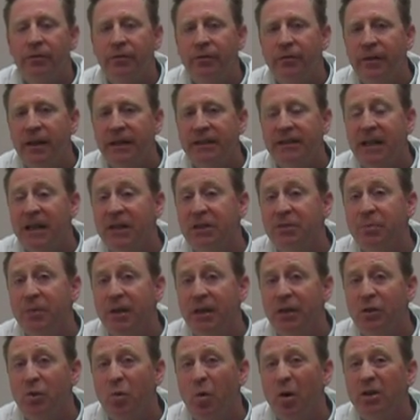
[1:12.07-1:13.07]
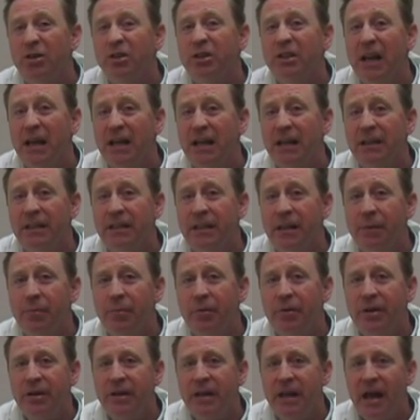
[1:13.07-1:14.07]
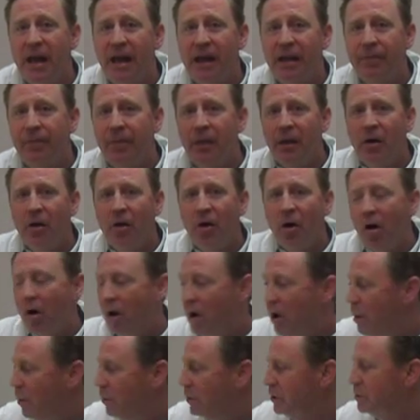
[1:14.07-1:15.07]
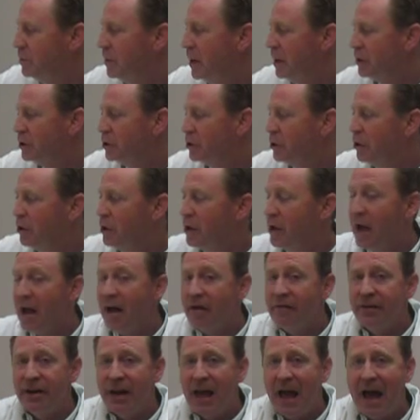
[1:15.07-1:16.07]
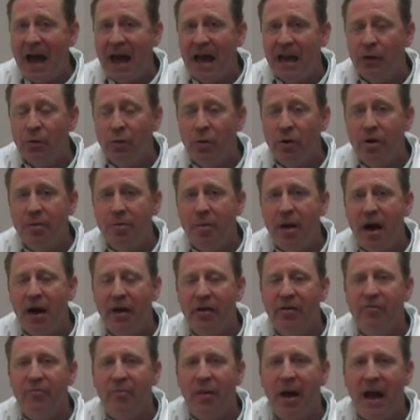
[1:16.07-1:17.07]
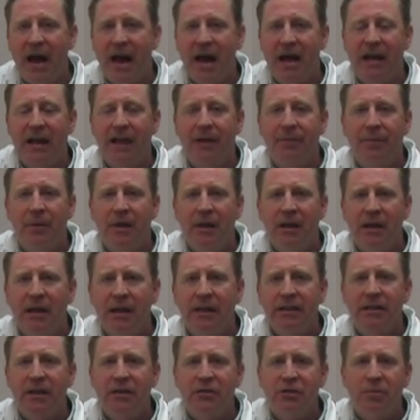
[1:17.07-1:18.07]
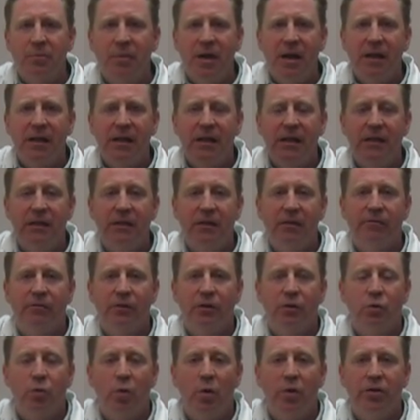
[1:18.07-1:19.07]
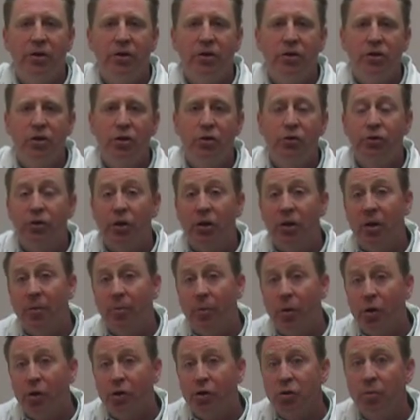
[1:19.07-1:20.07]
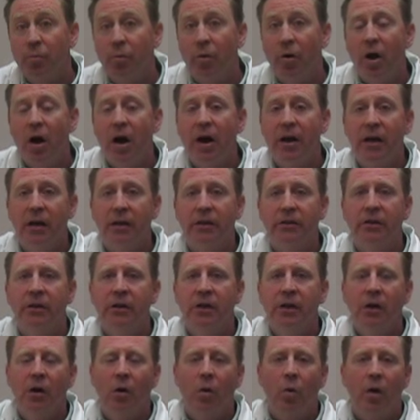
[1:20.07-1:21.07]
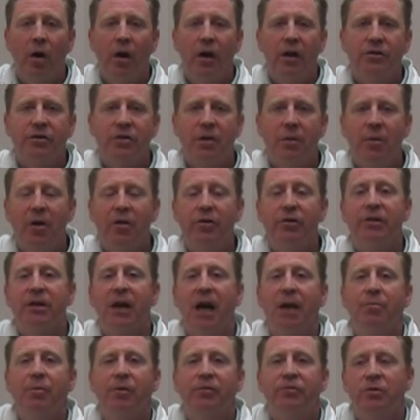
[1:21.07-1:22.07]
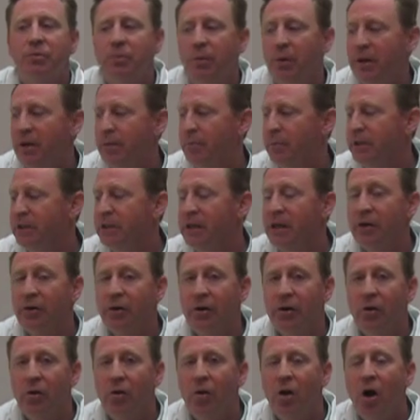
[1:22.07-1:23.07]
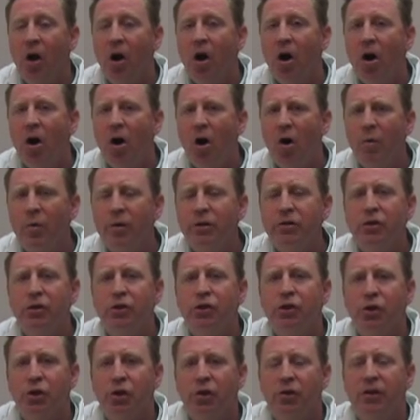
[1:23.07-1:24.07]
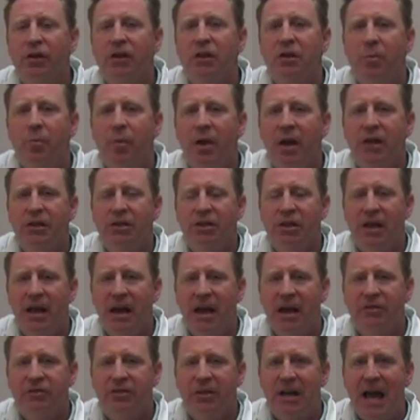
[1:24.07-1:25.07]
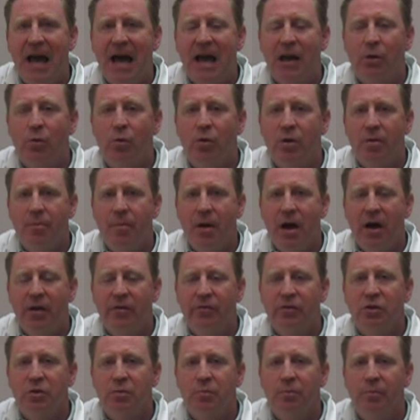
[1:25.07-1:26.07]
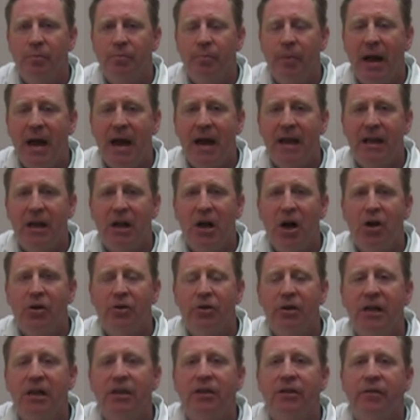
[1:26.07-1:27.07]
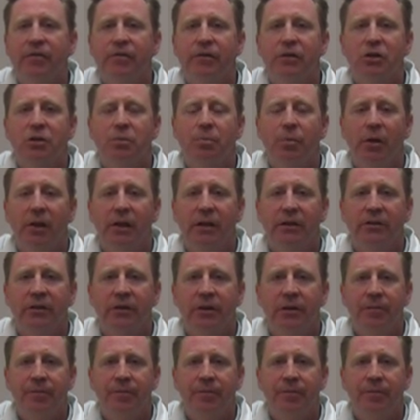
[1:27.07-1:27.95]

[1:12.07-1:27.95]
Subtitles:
That takes me into our second tip of the day. Always make sure you have an adequate amount of padding. It doesn't make any difference whether you use a commercial product or some other type of splint material. Always ensure that the patient has an adequate amount of padding underneath of the splint.